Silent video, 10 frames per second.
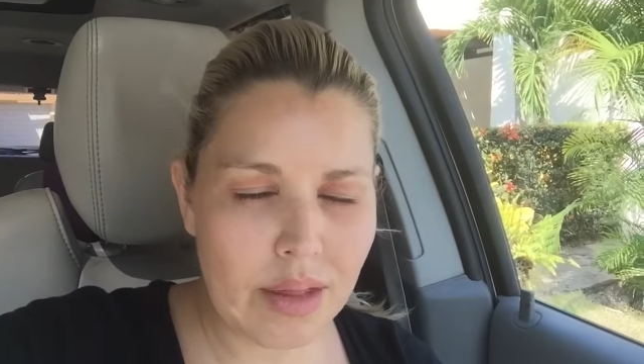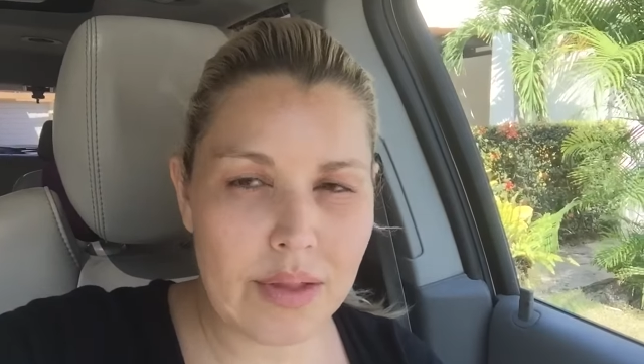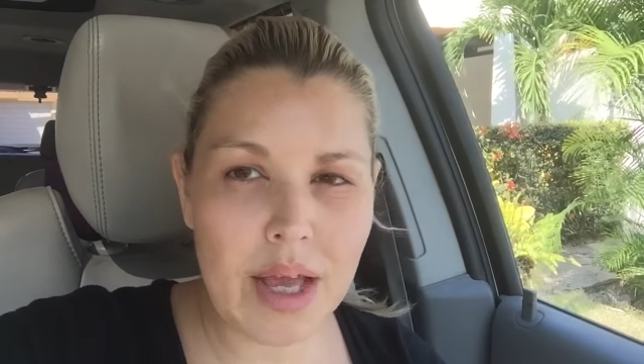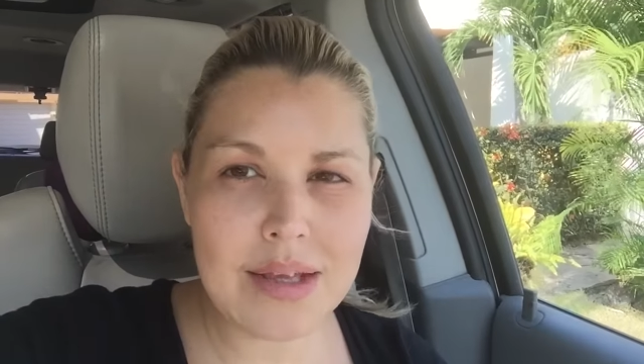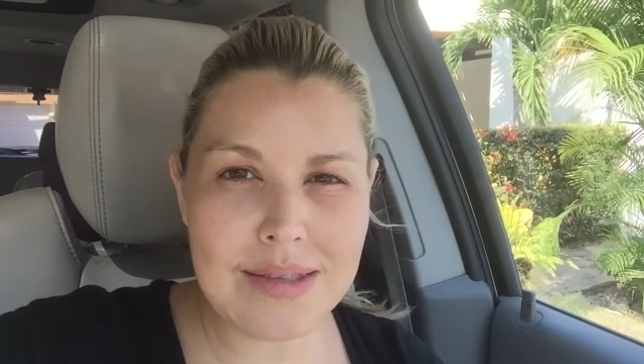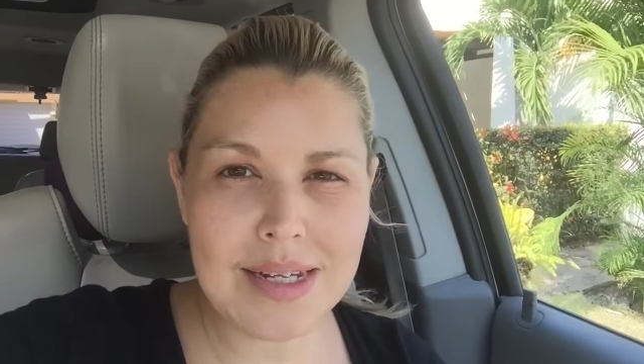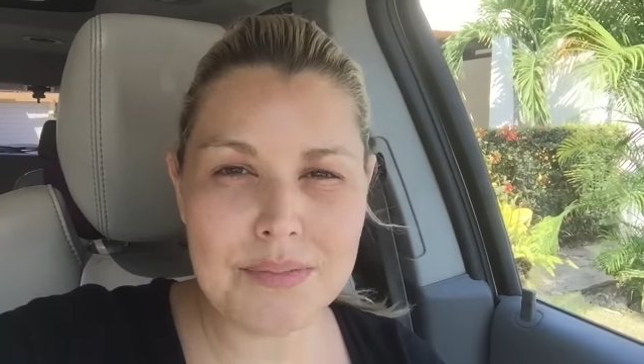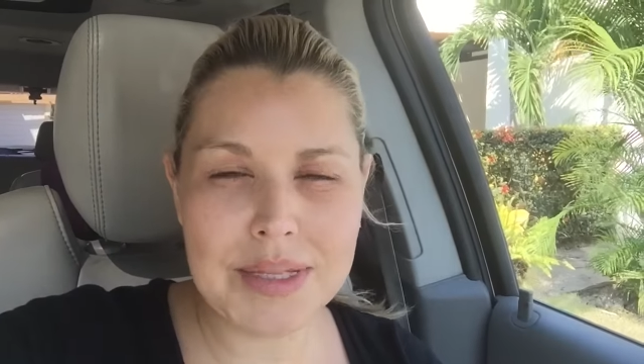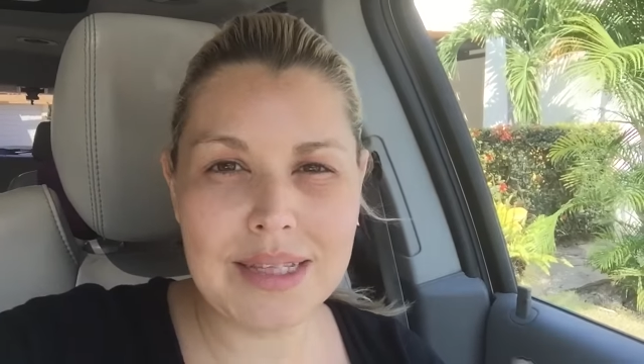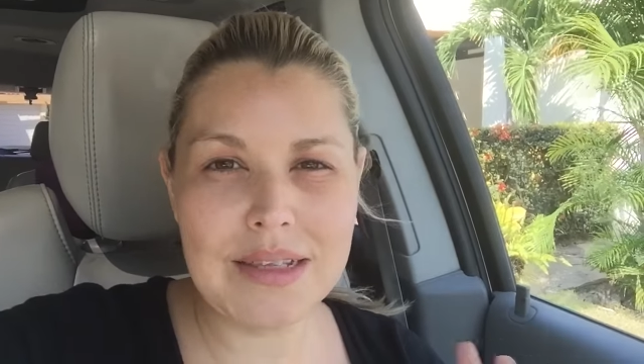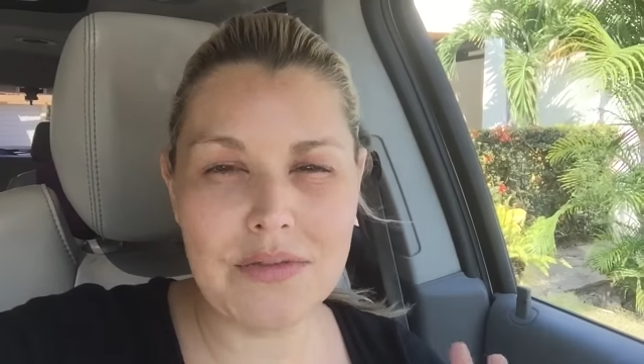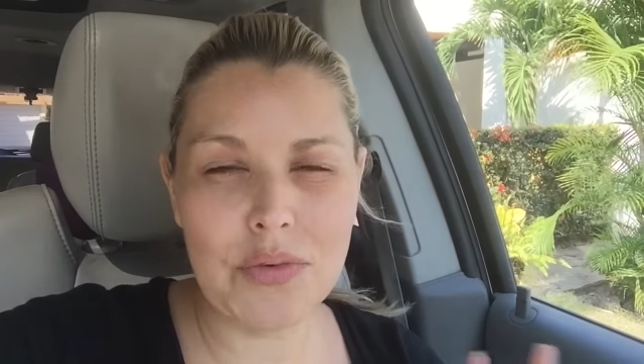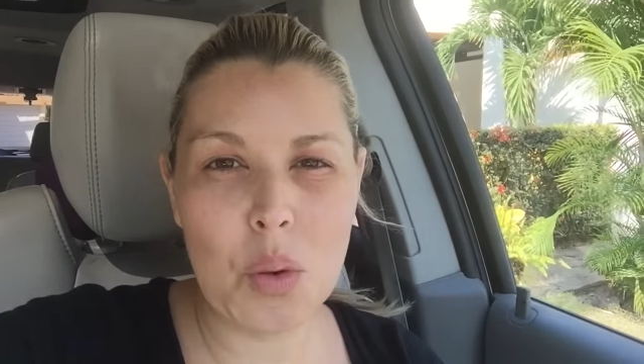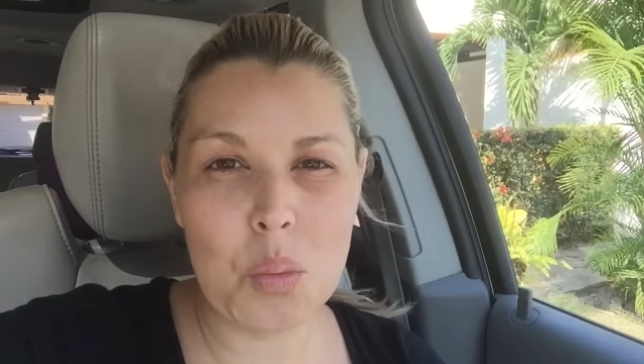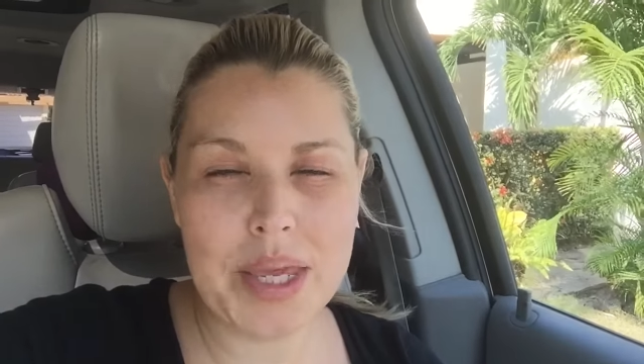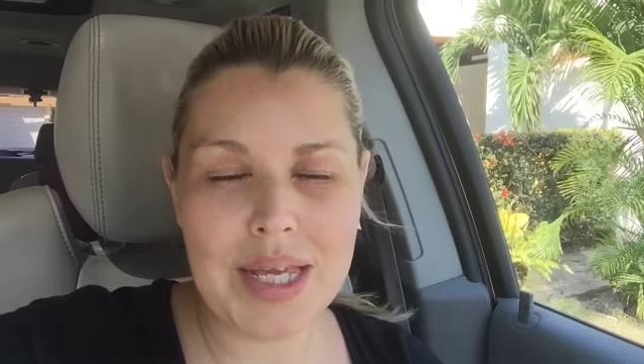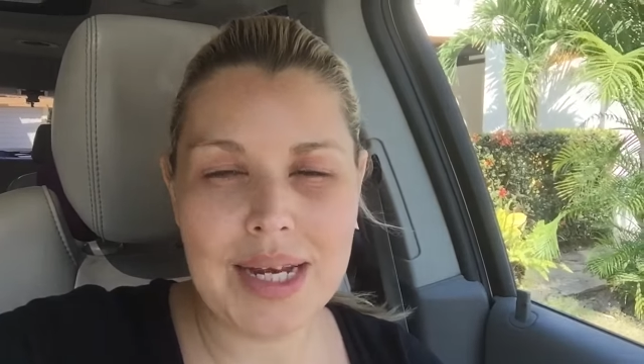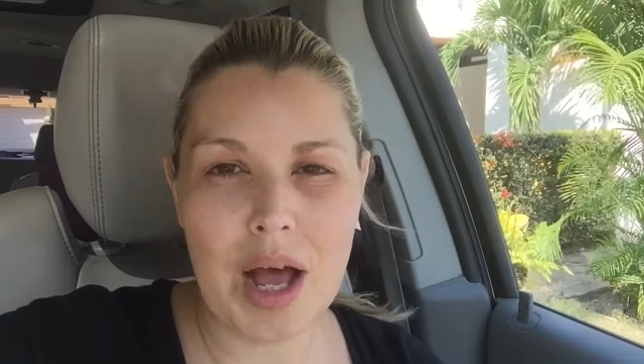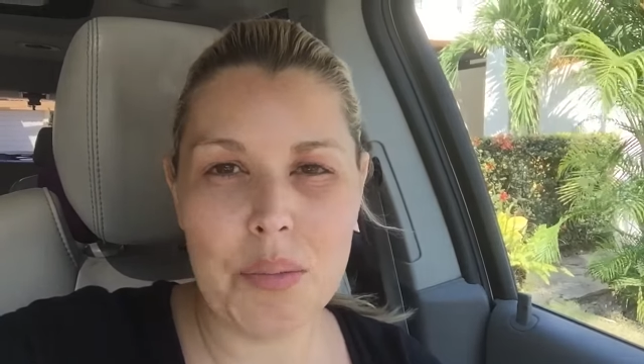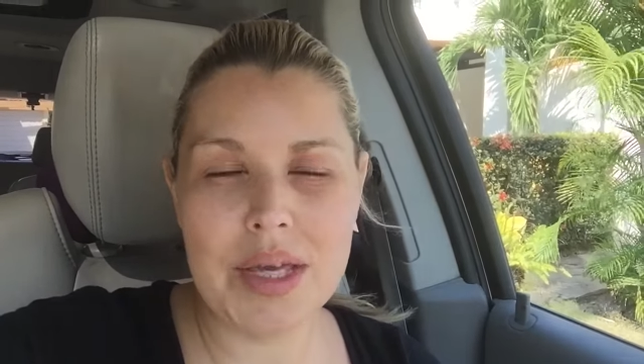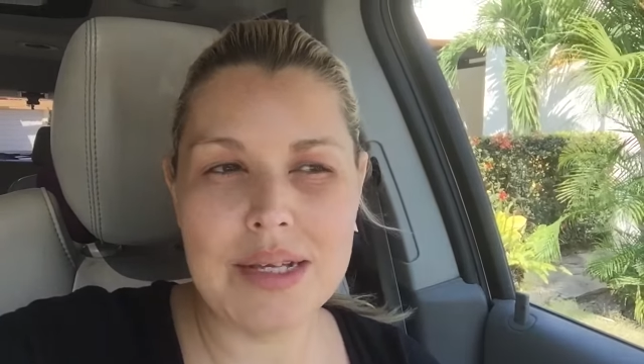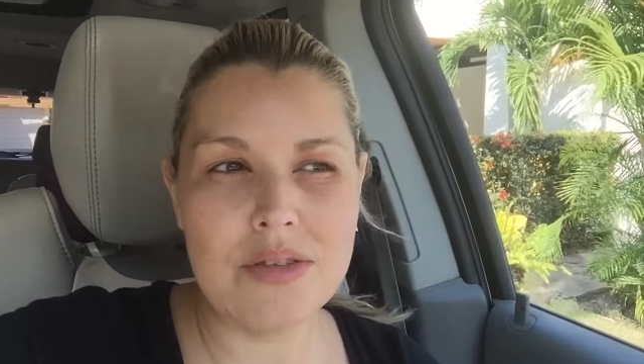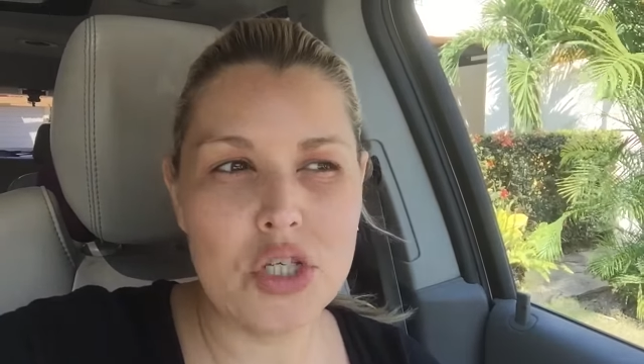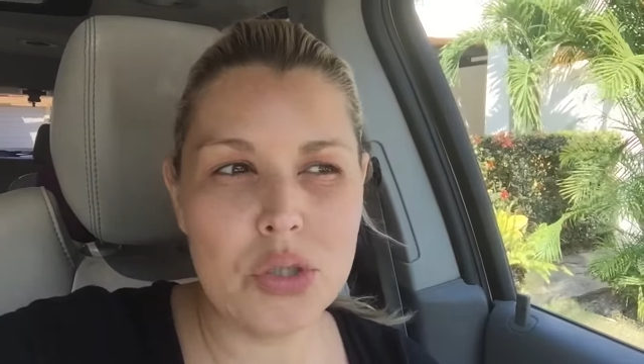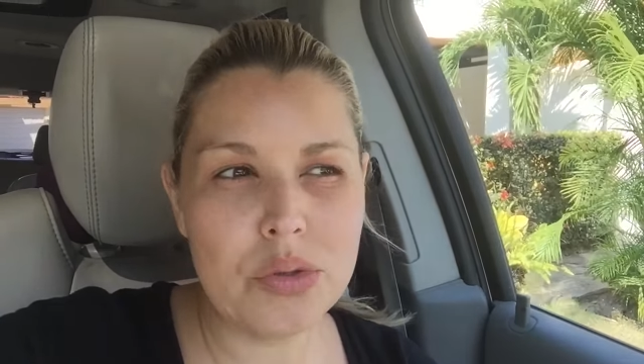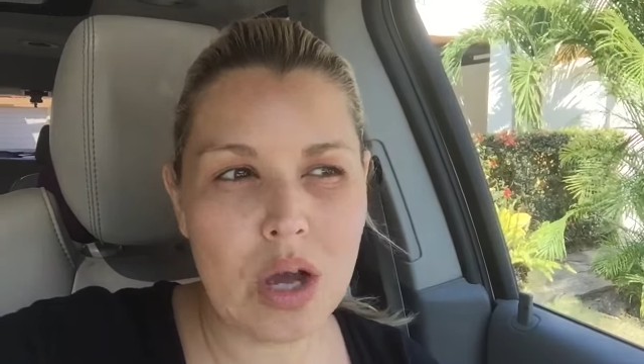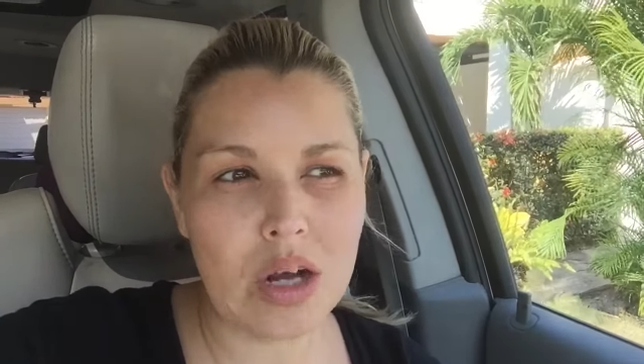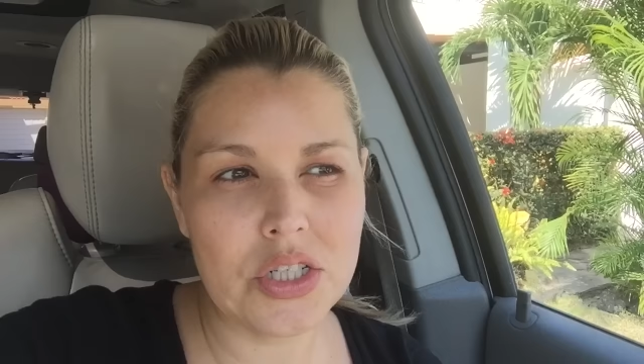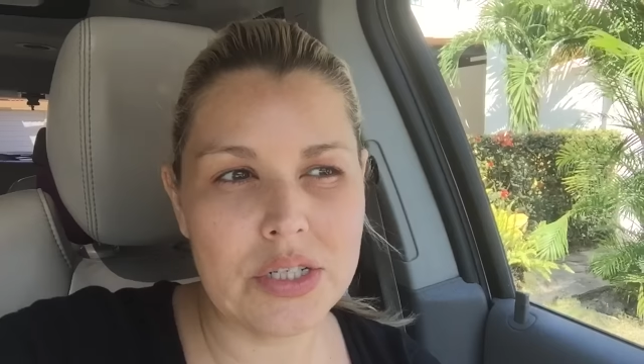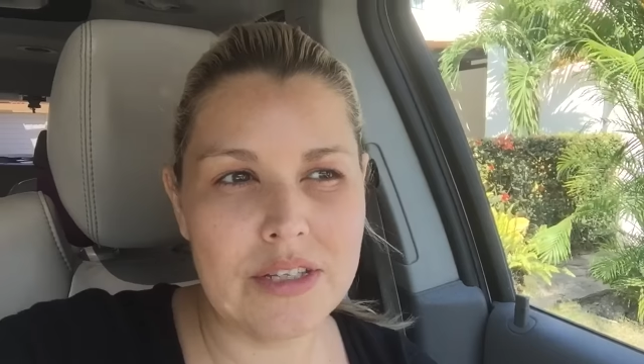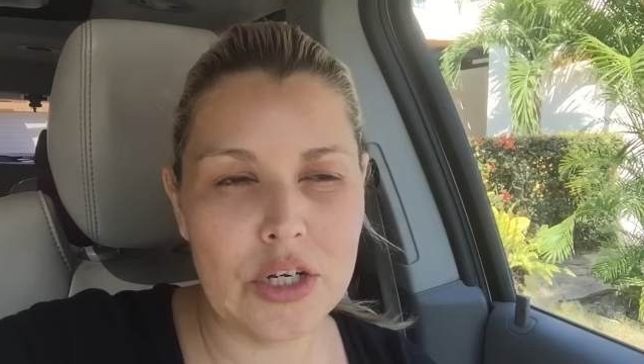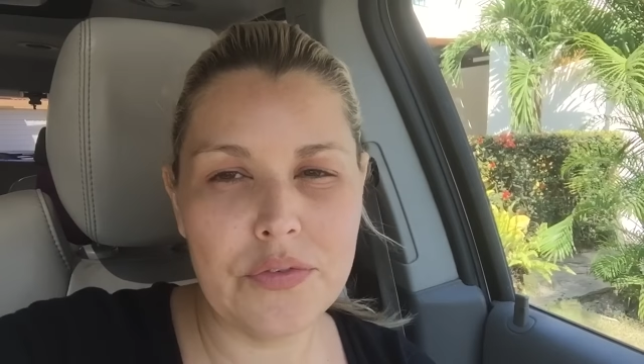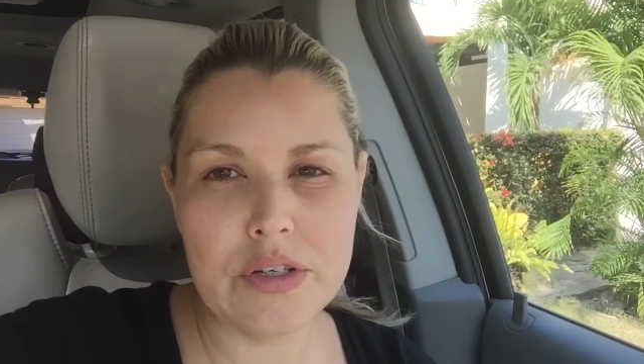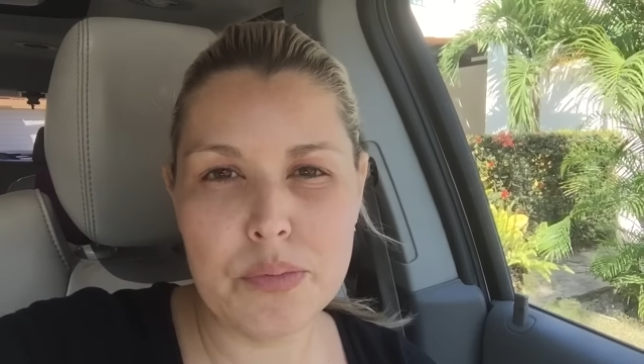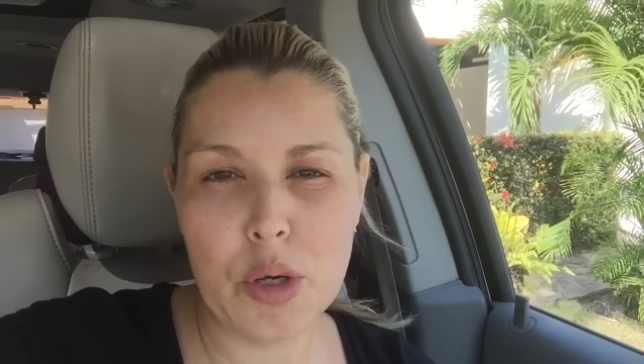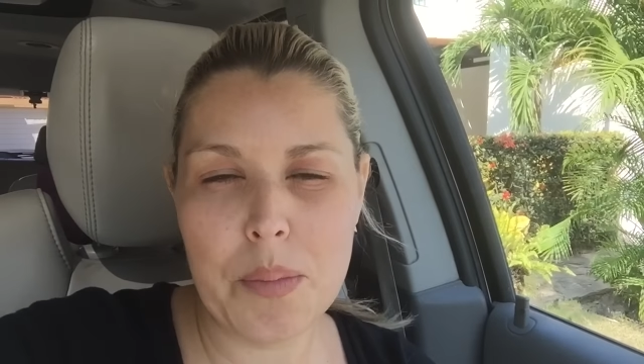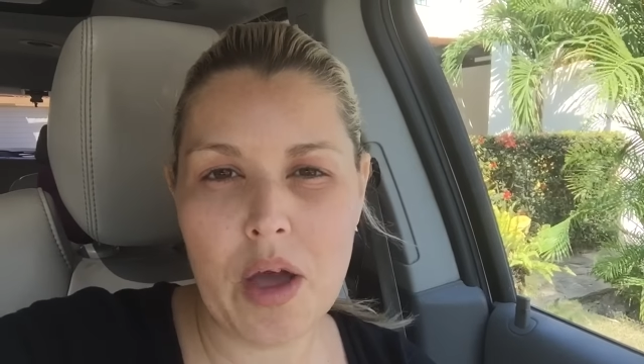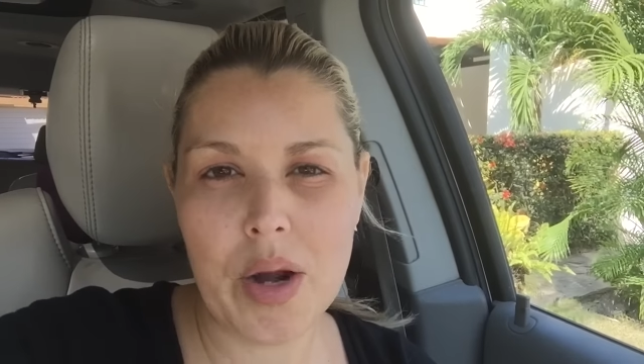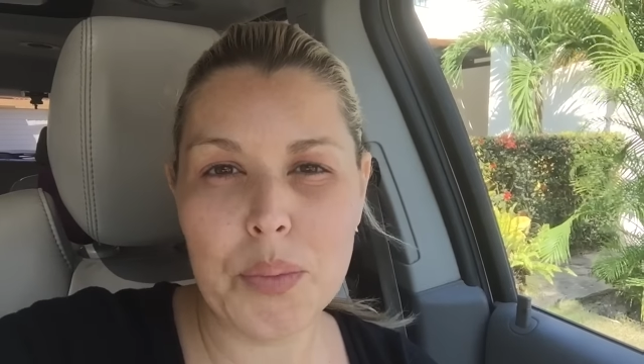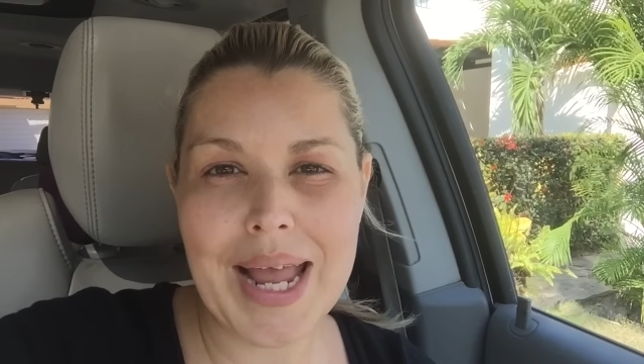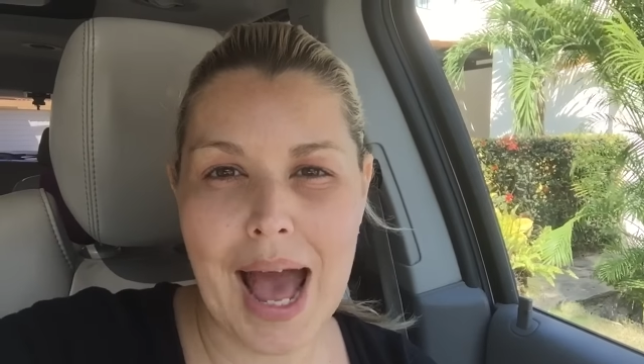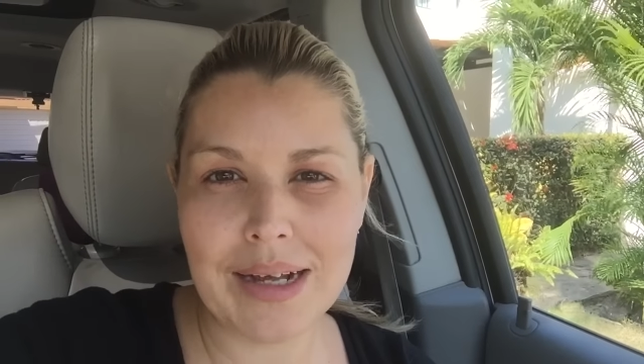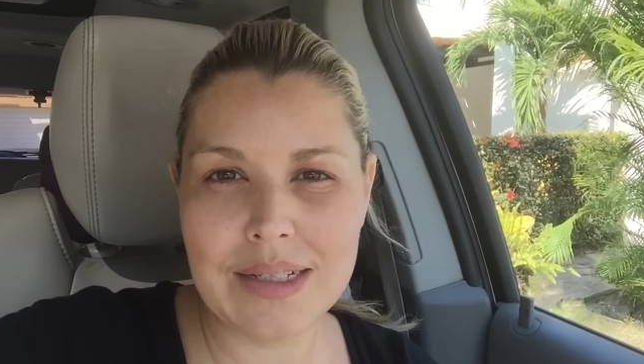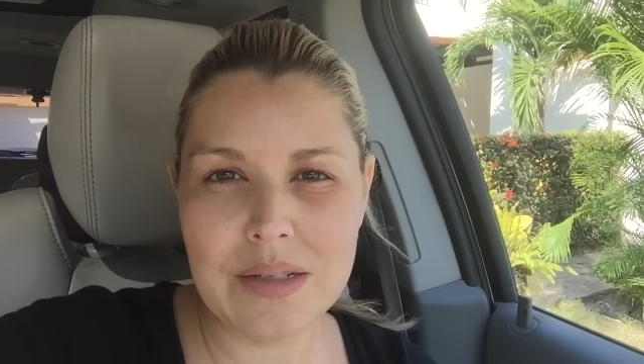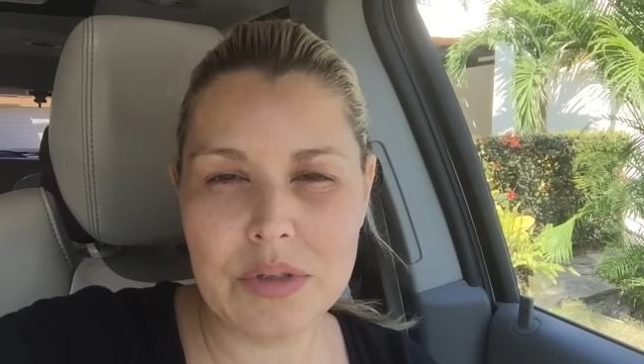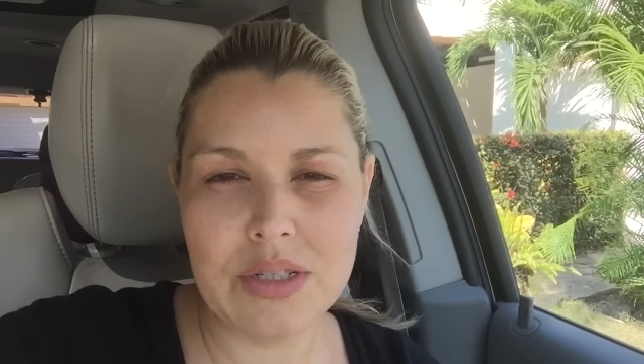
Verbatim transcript: like I said, it's been like this for a week now because two doctors here first put me on Reactine,